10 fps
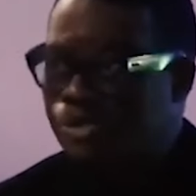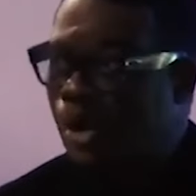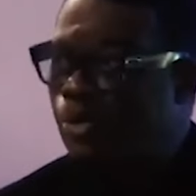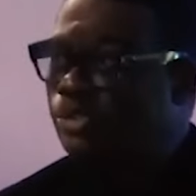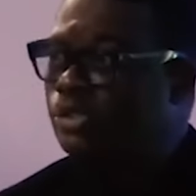you
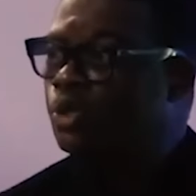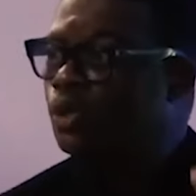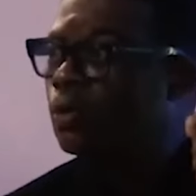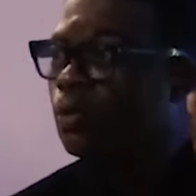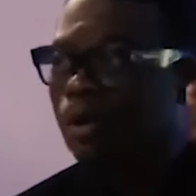are using
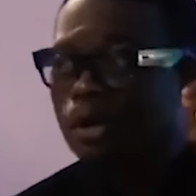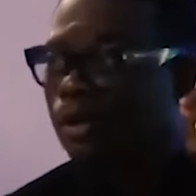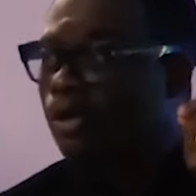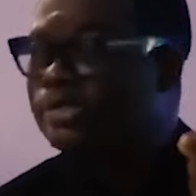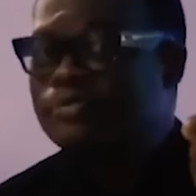
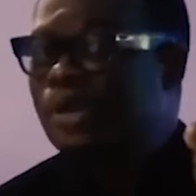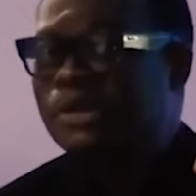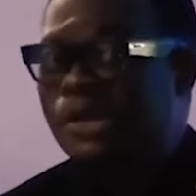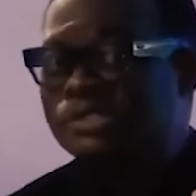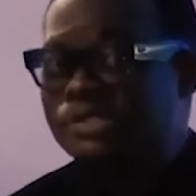different
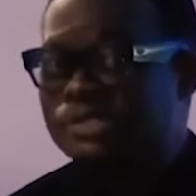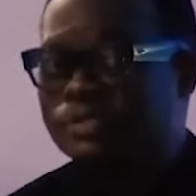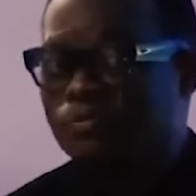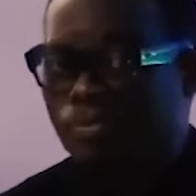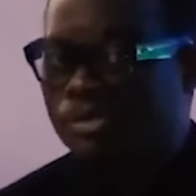
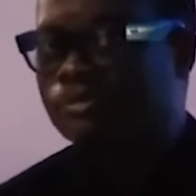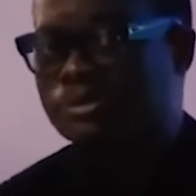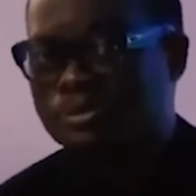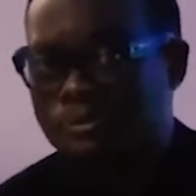lenses from the scriptures.